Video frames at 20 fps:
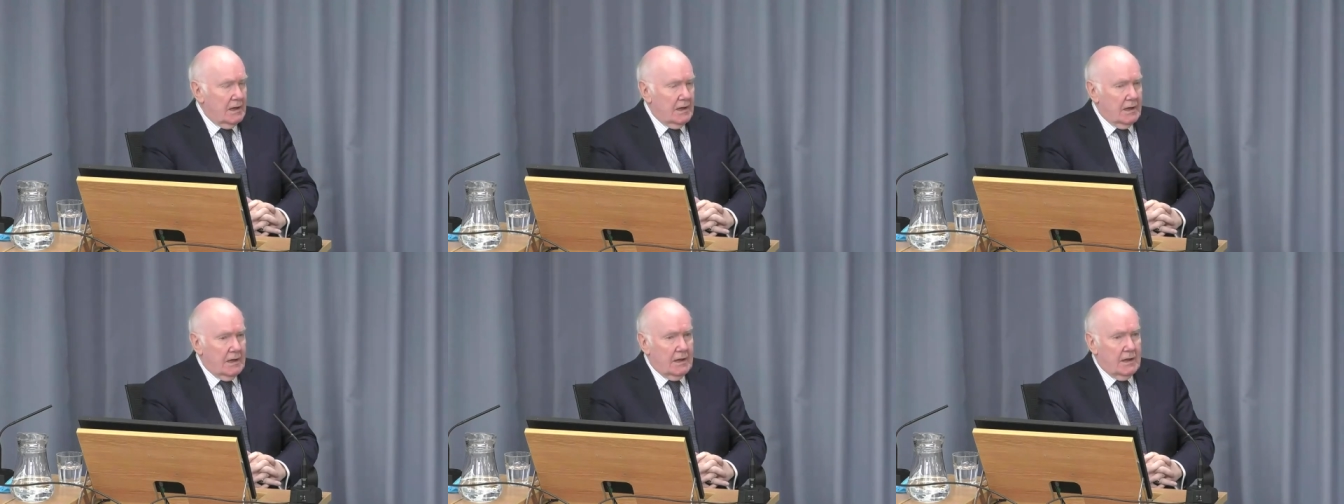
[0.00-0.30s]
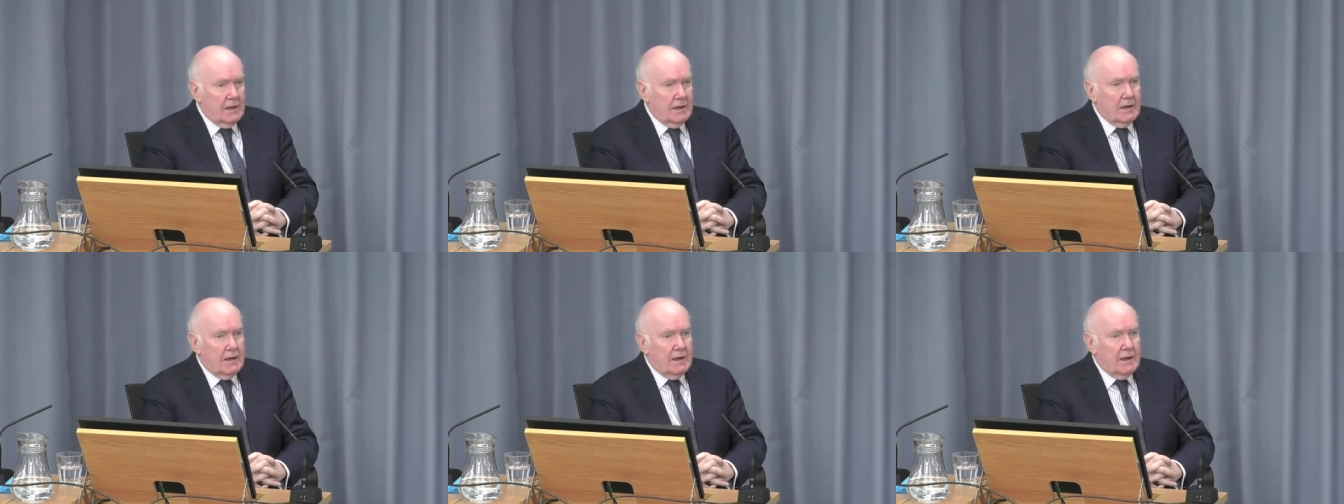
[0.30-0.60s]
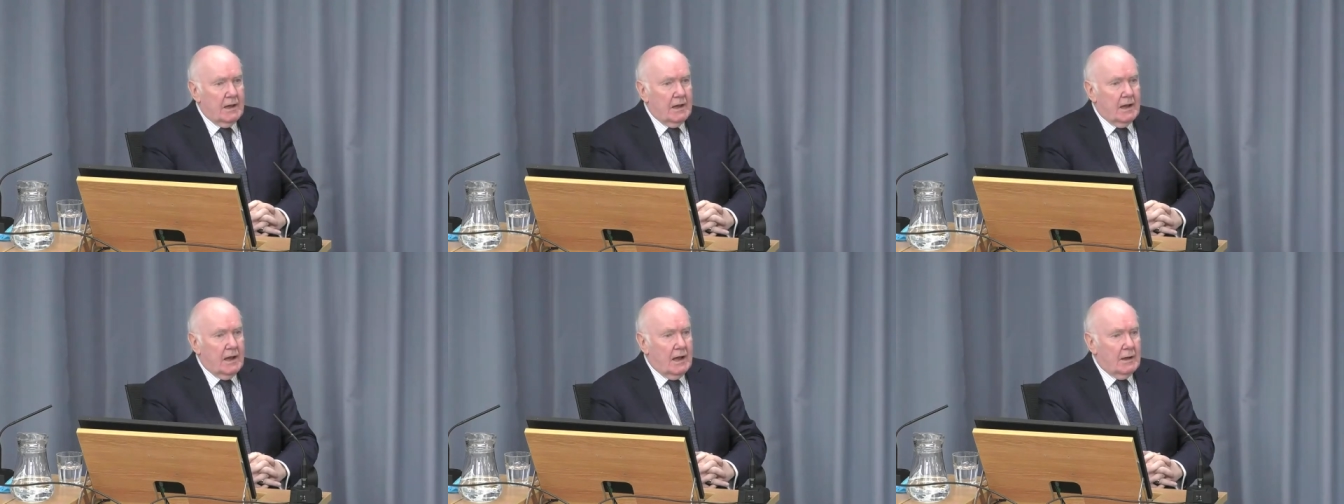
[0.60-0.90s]
Uh,
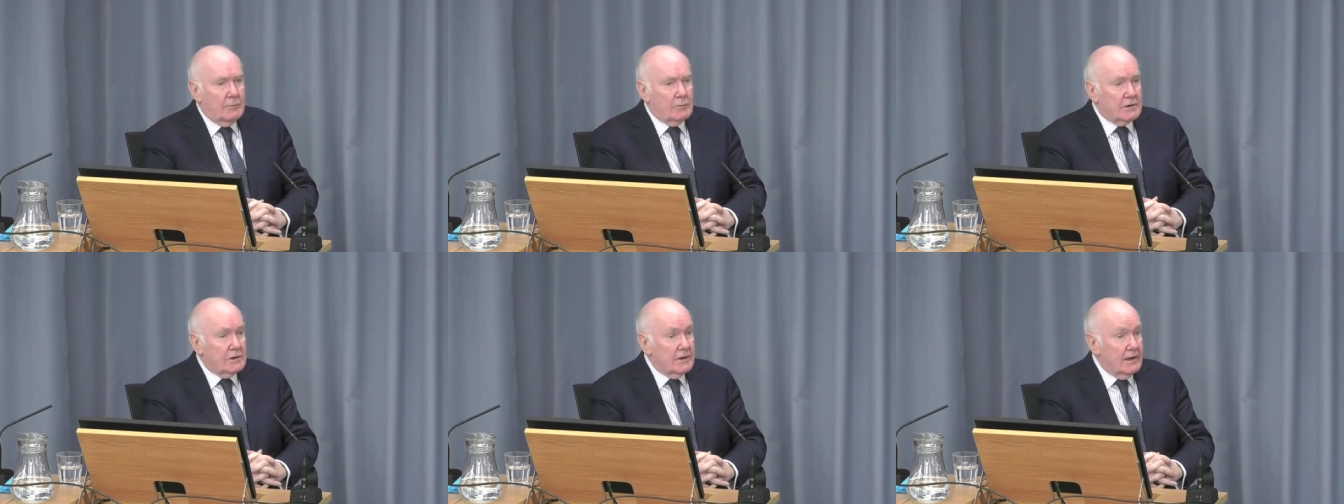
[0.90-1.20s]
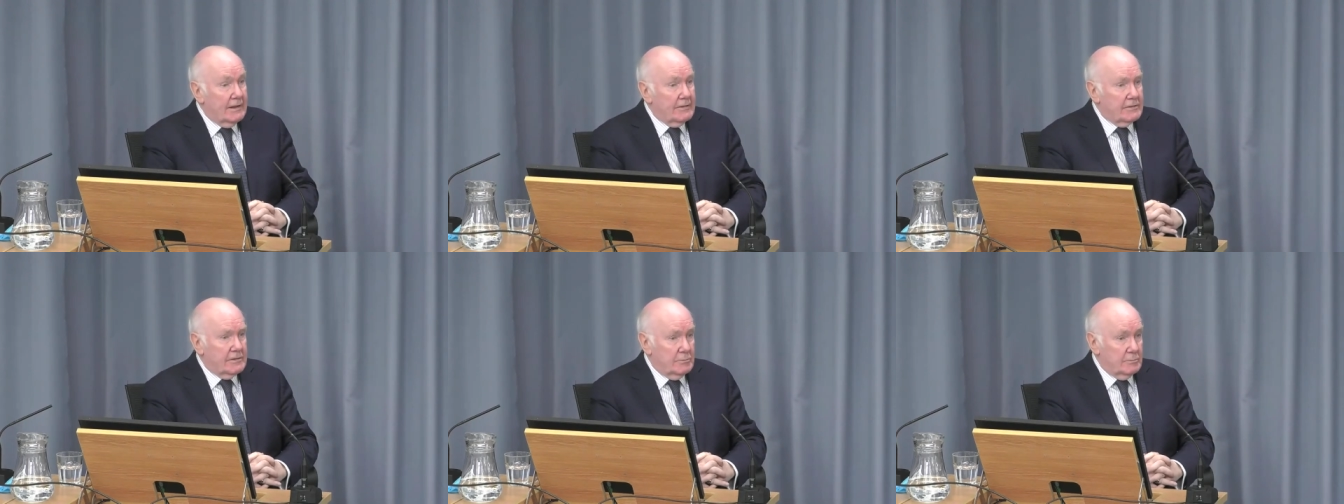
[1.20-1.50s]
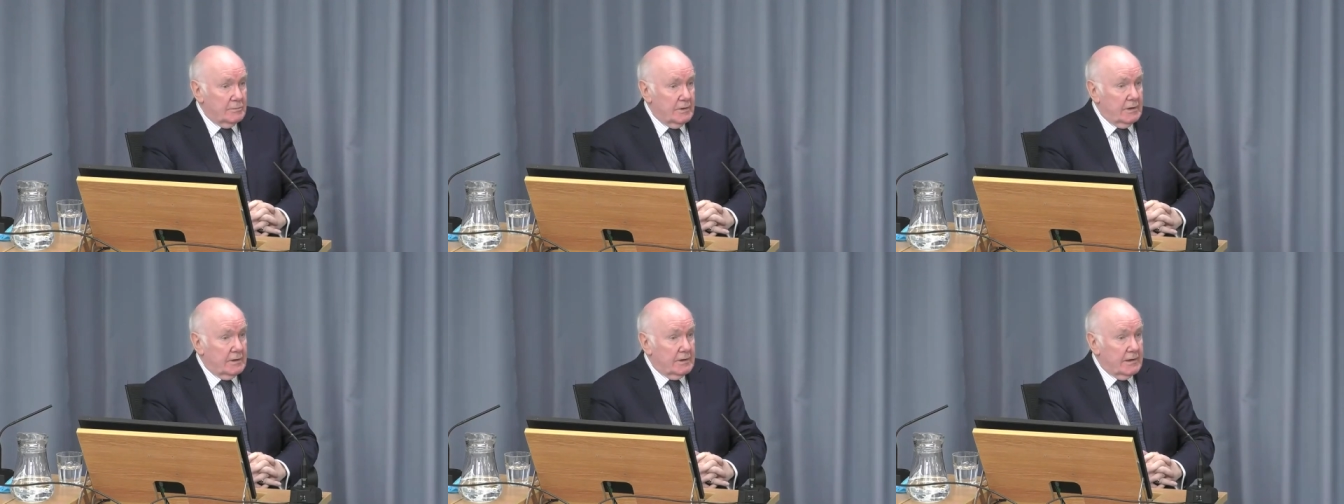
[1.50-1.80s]
I would let
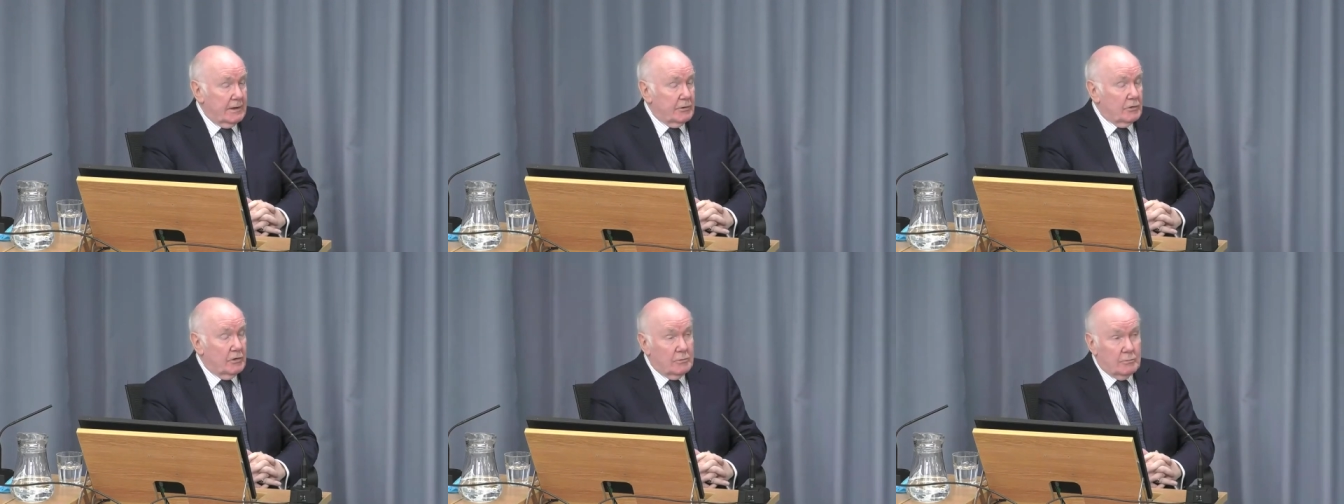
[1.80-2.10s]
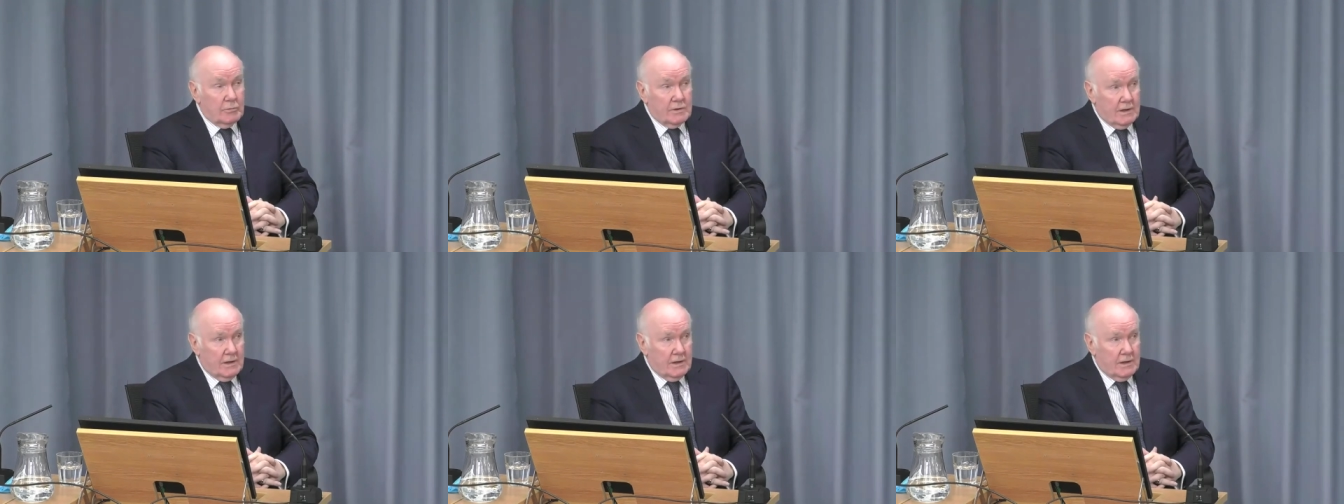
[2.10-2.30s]
them get on